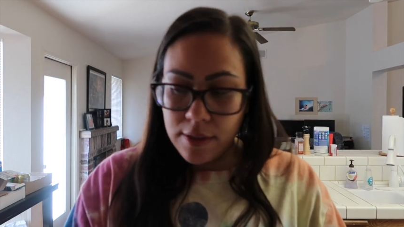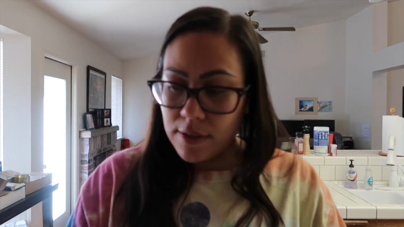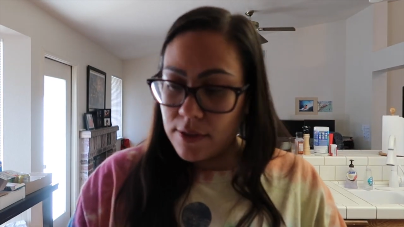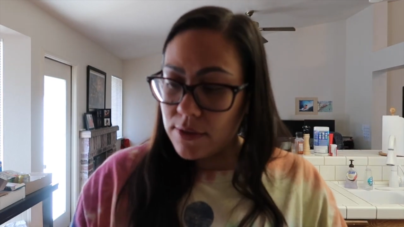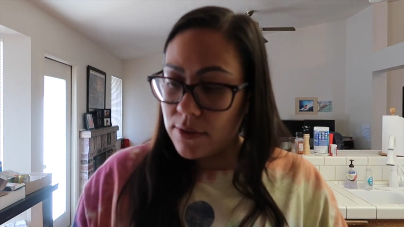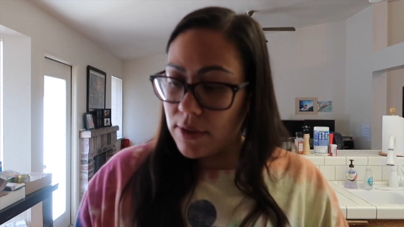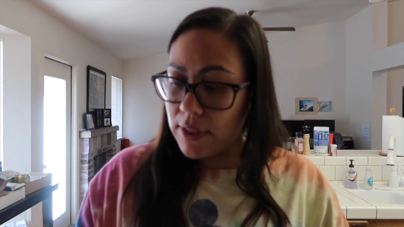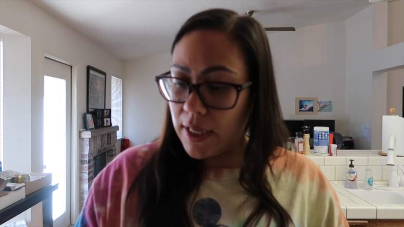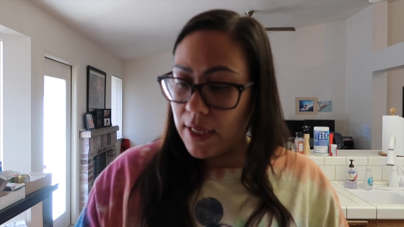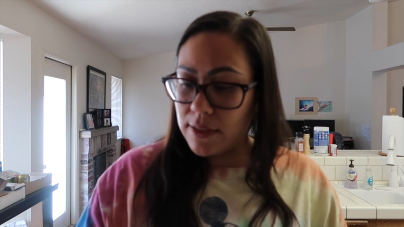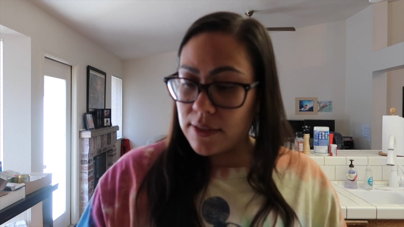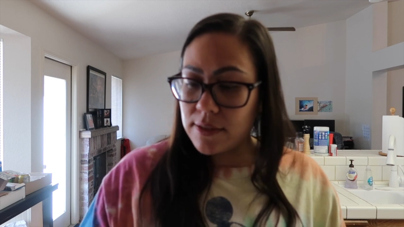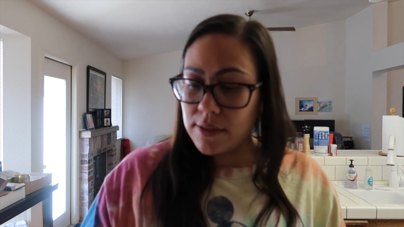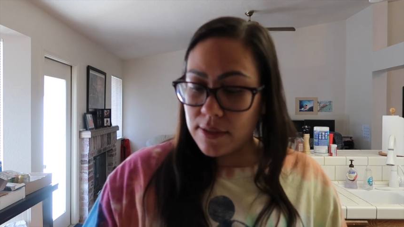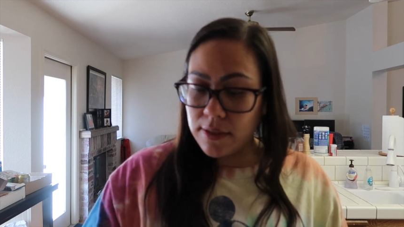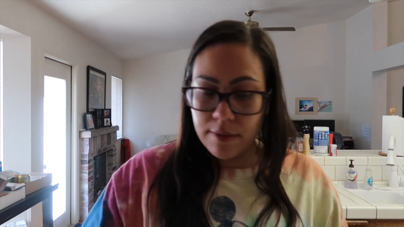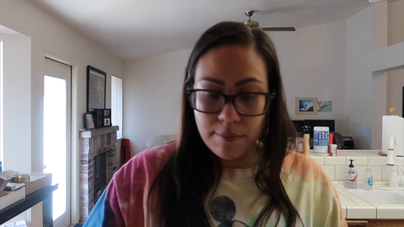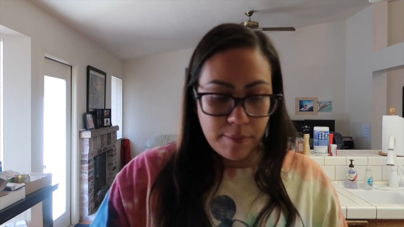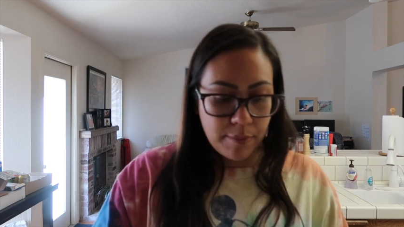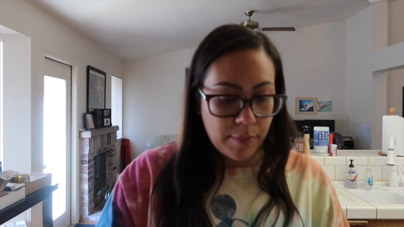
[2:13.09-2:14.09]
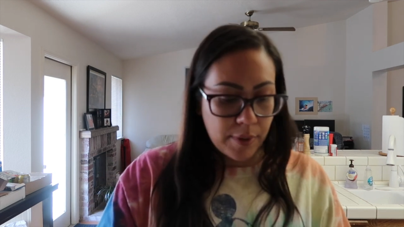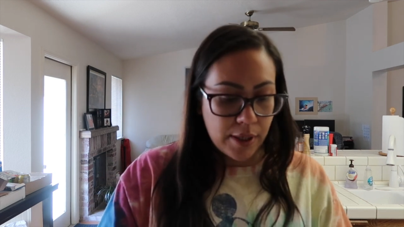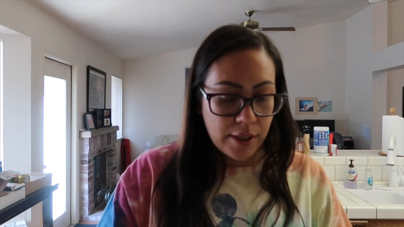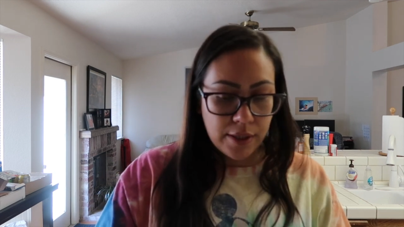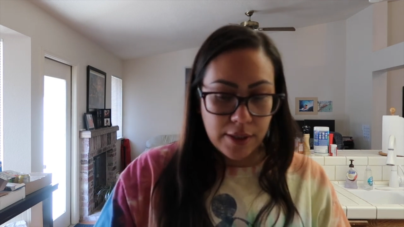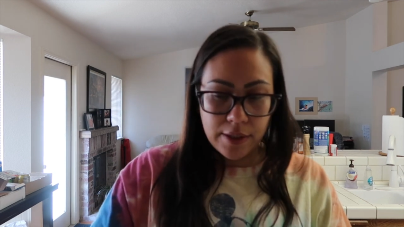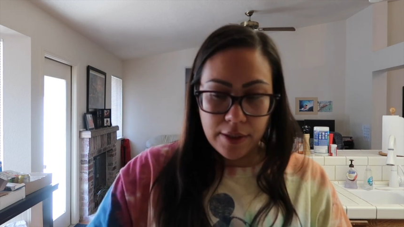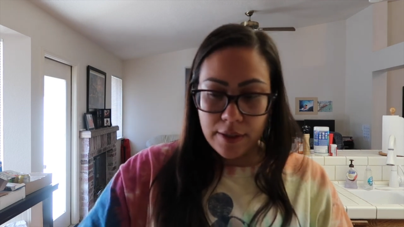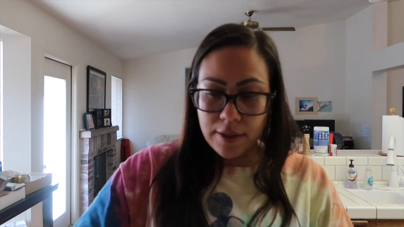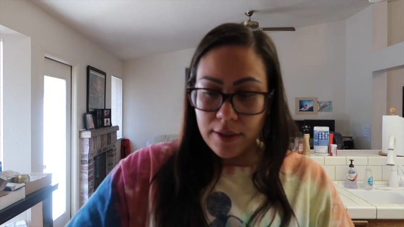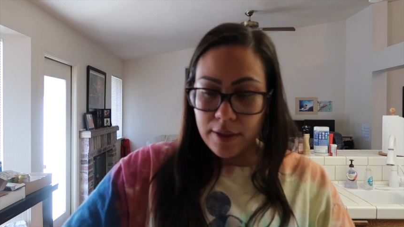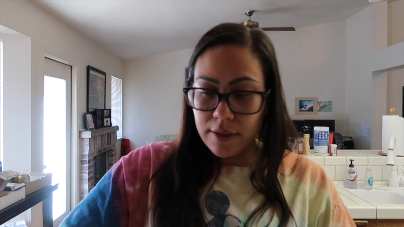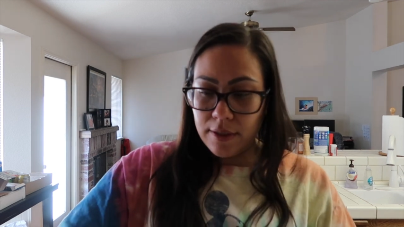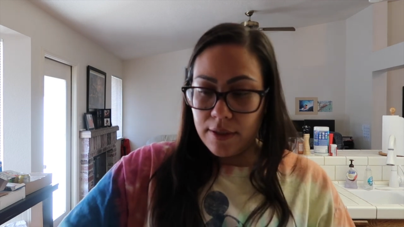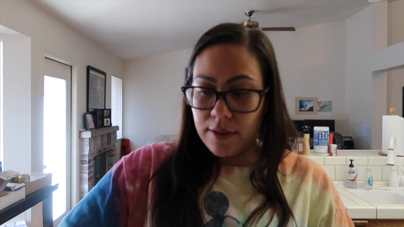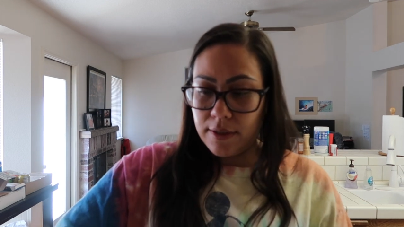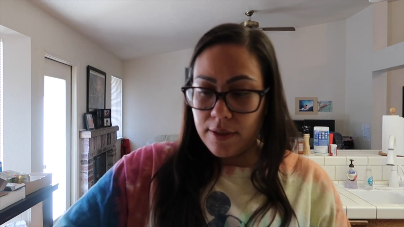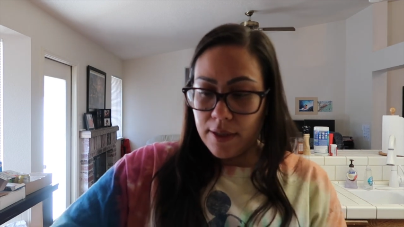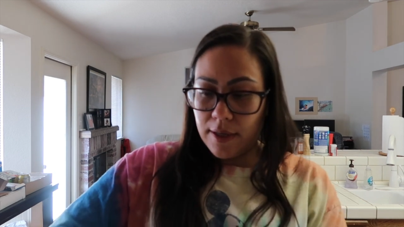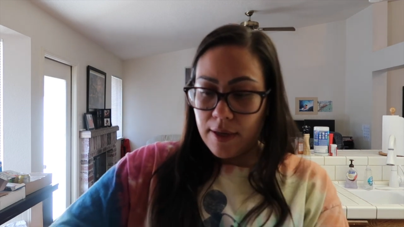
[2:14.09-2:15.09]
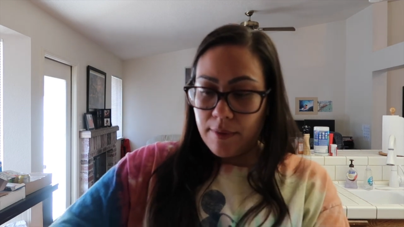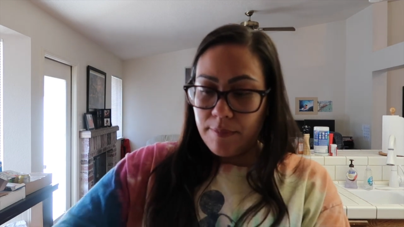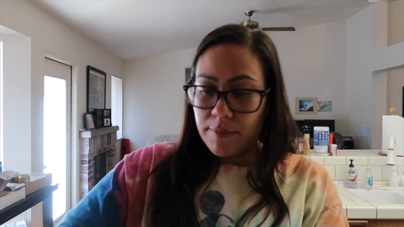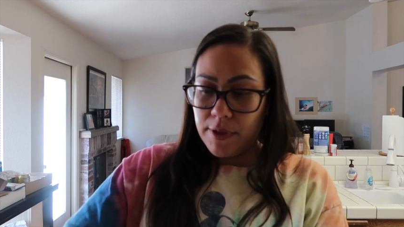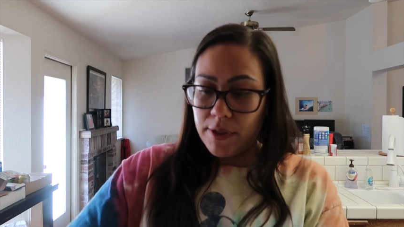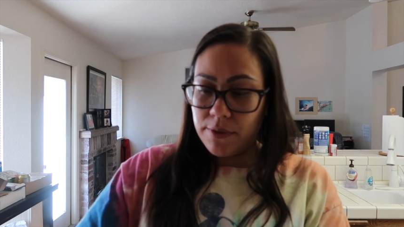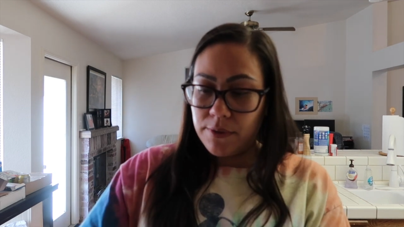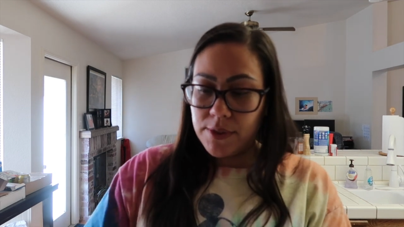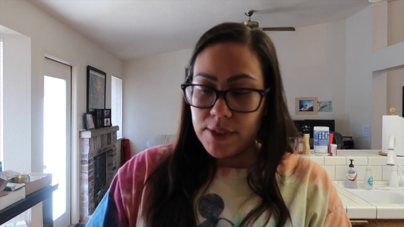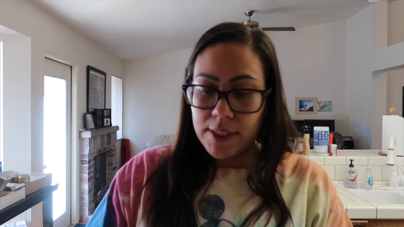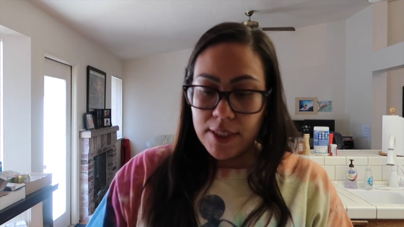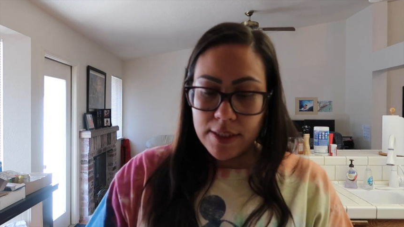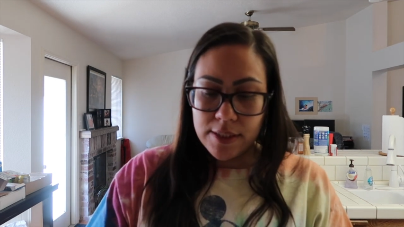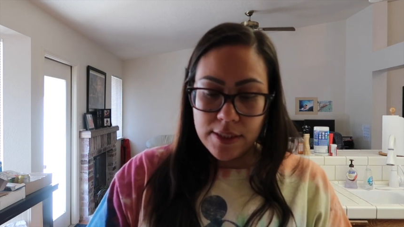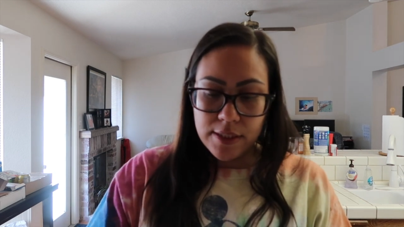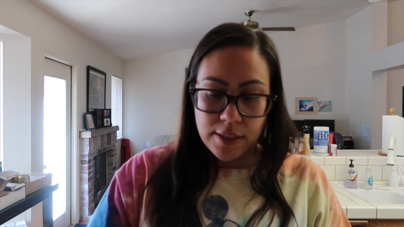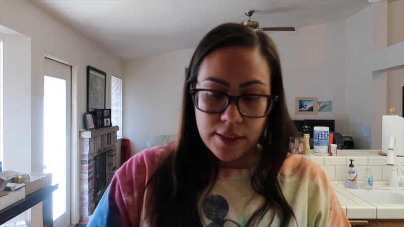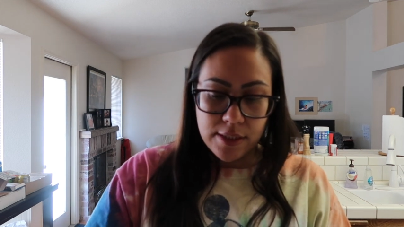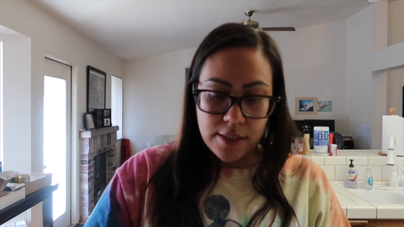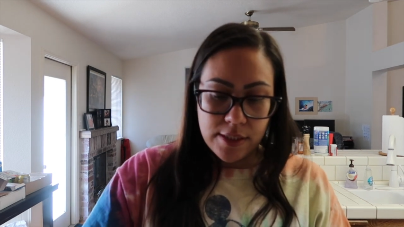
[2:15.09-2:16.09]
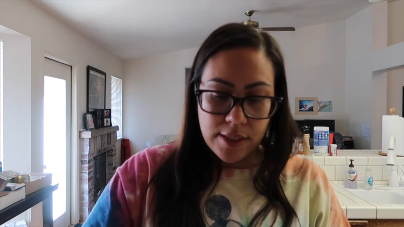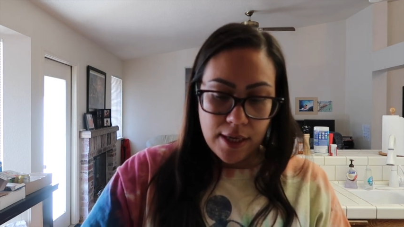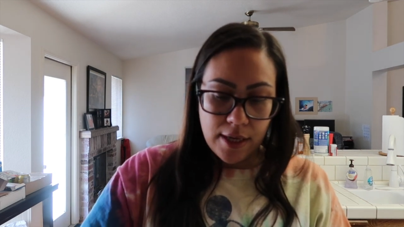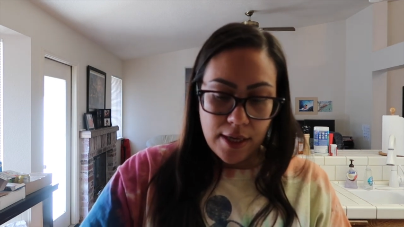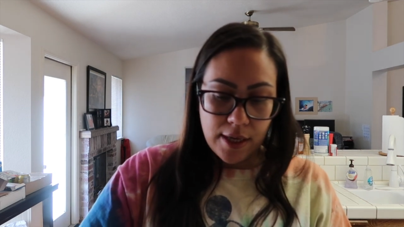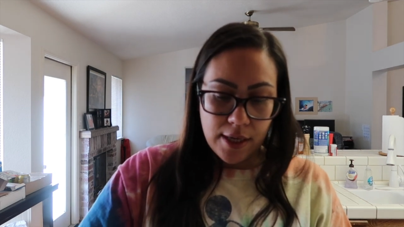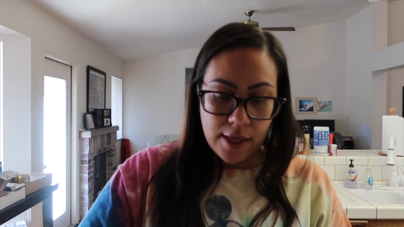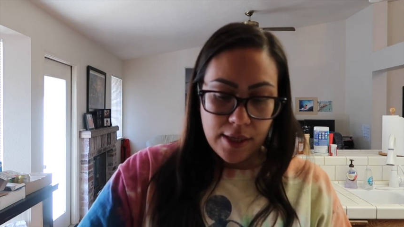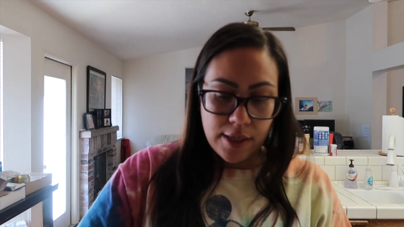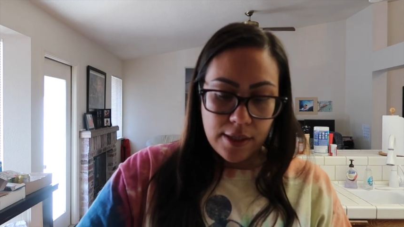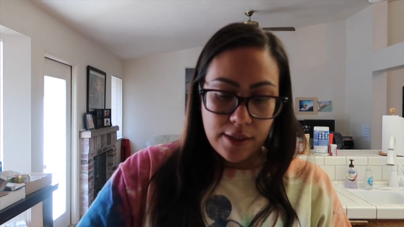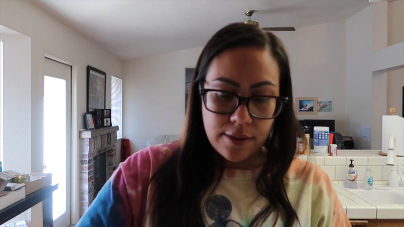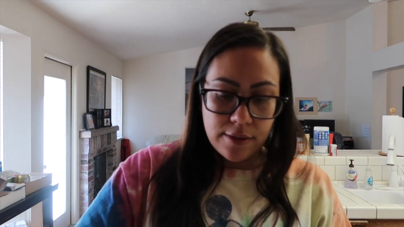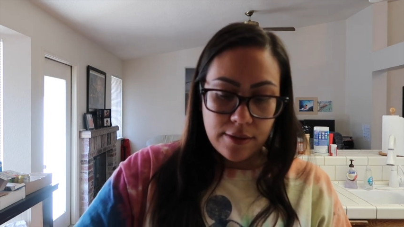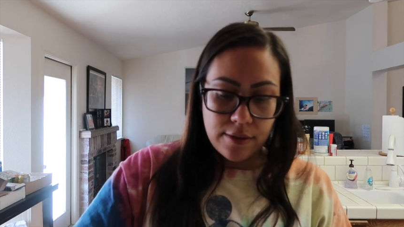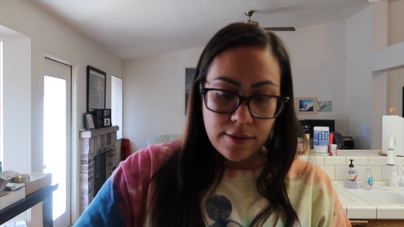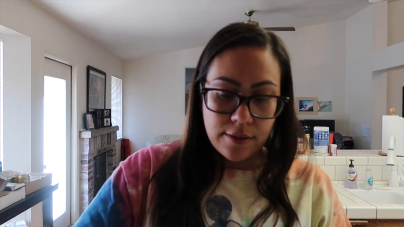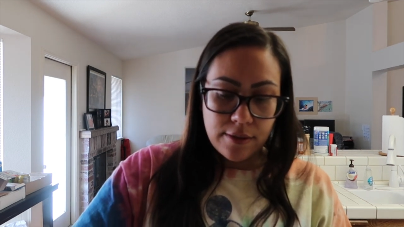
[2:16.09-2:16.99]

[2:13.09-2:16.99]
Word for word: So that's the mug that I'm using today.